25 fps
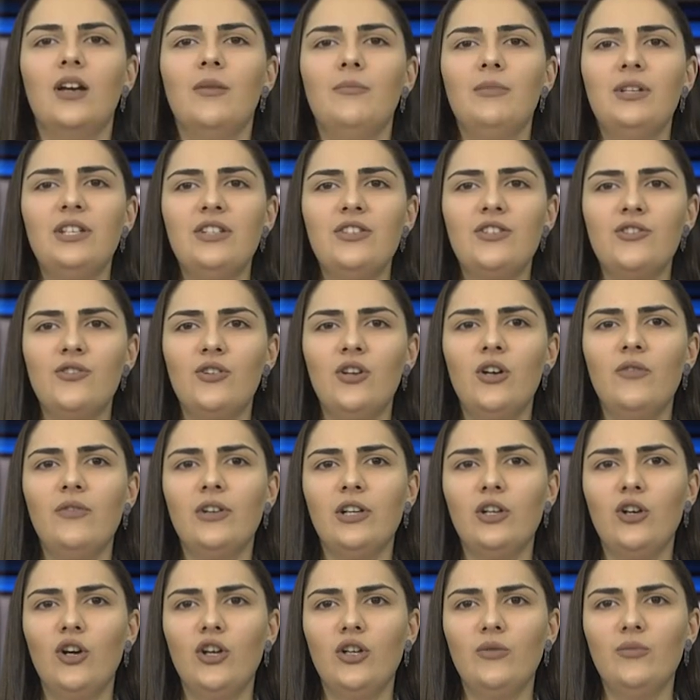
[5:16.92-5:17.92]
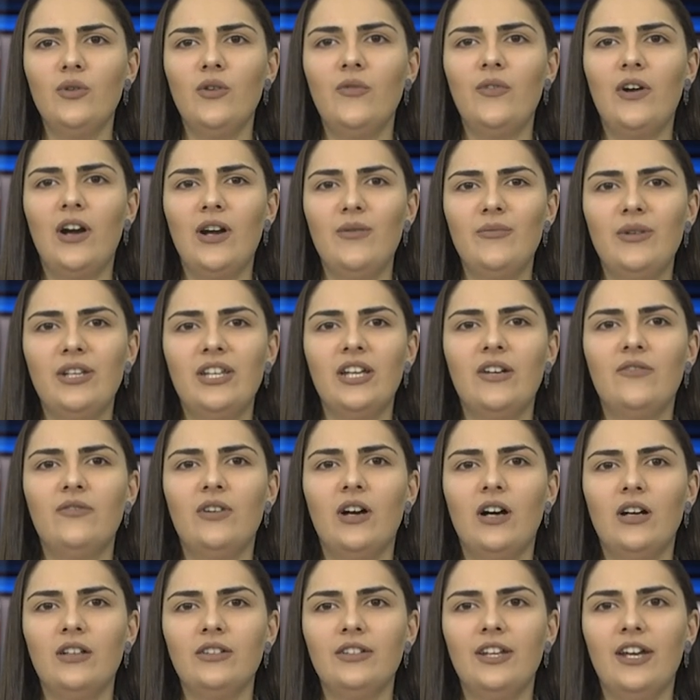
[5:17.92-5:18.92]
Minister of Economy of Armenia
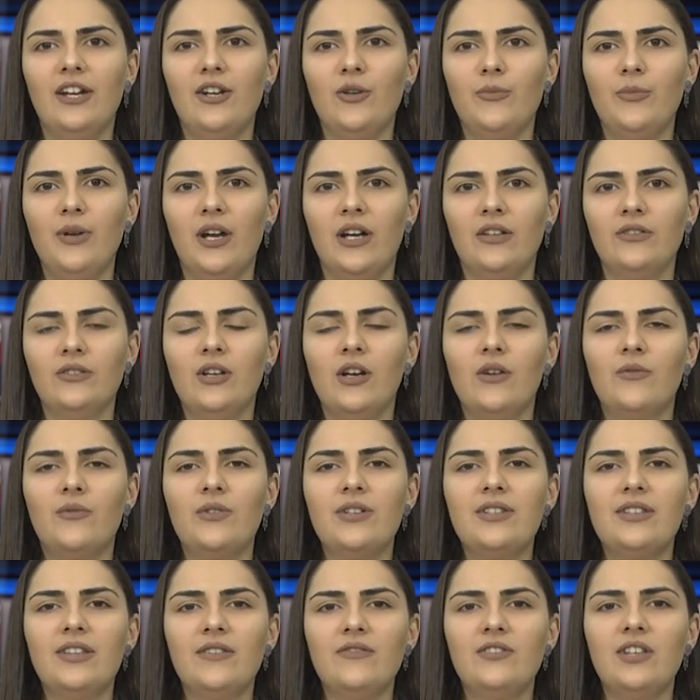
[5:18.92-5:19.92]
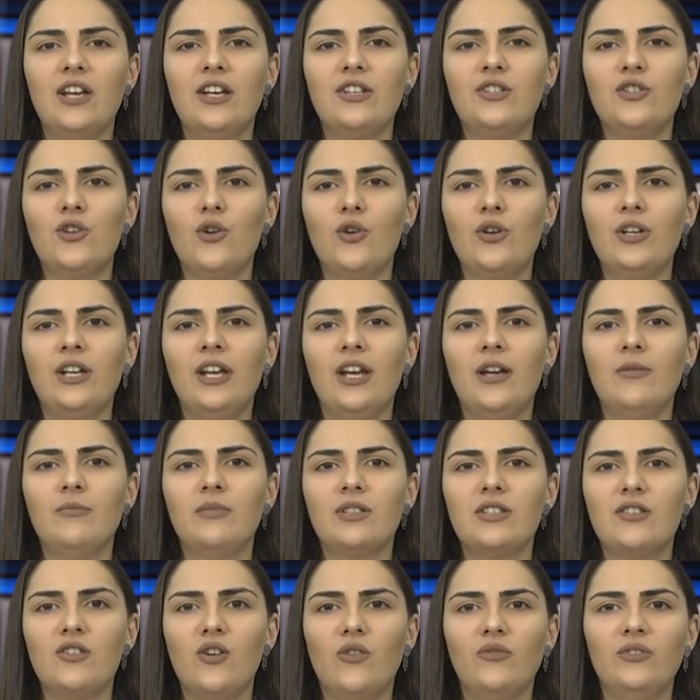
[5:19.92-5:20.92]
Vahan Keropian received the Attorney
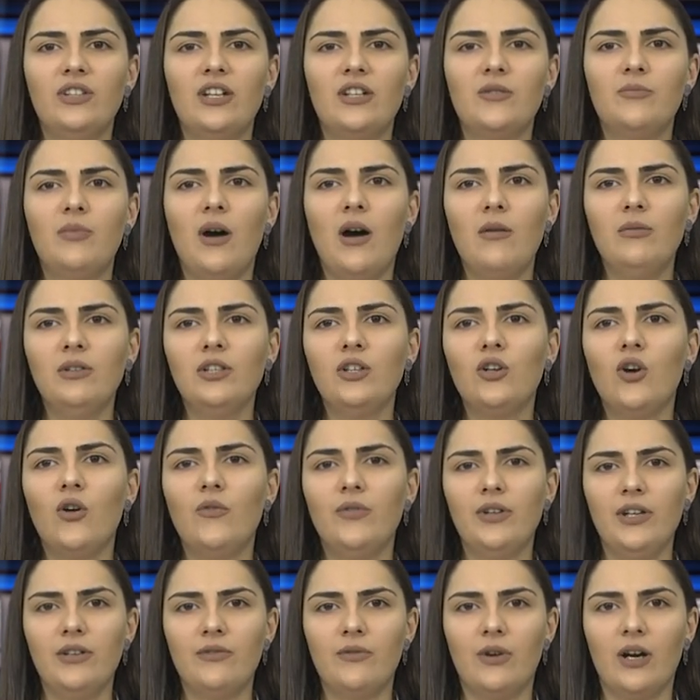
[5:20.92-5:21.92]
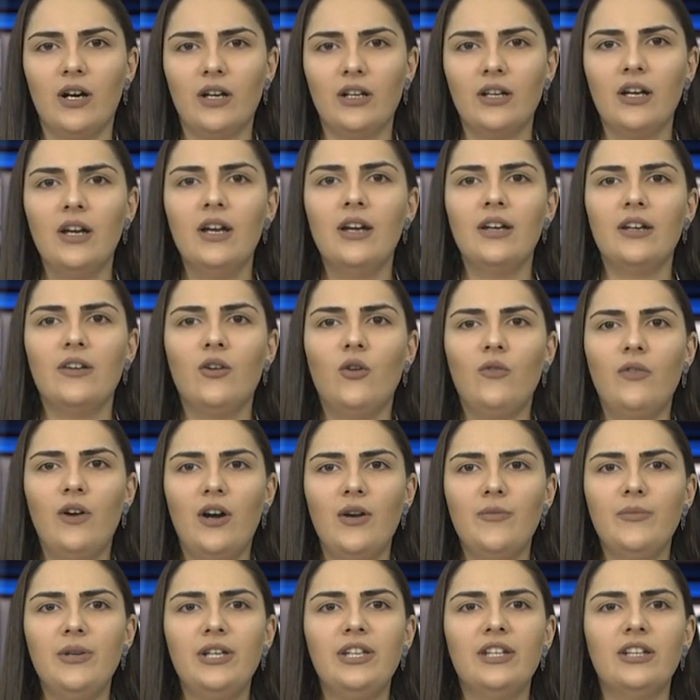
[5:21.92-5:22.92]
Embassy of the Republic of Iraq of
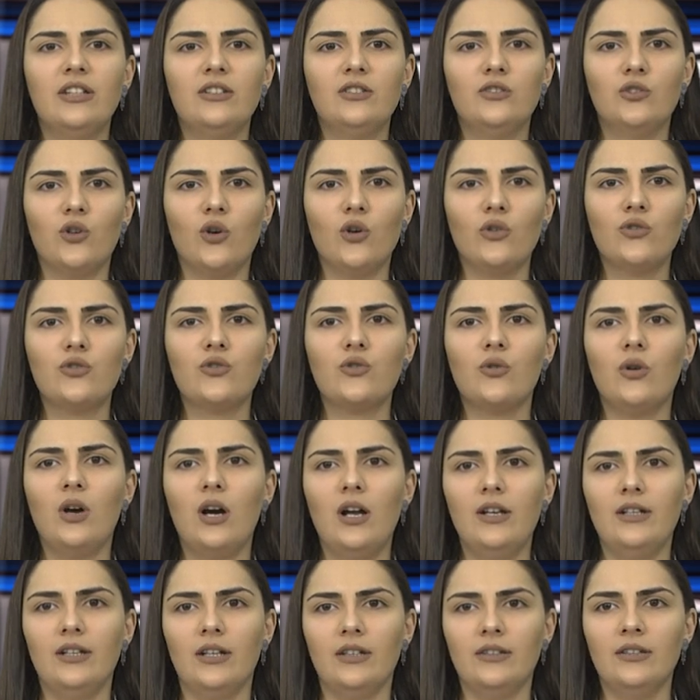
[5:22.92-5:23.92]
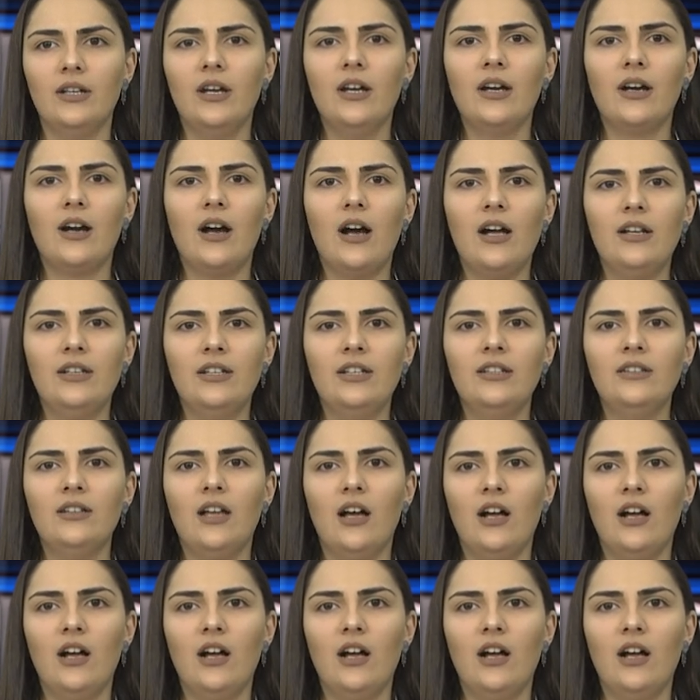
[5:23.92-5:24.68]
Armenian Dog Shukhalyan, Khalil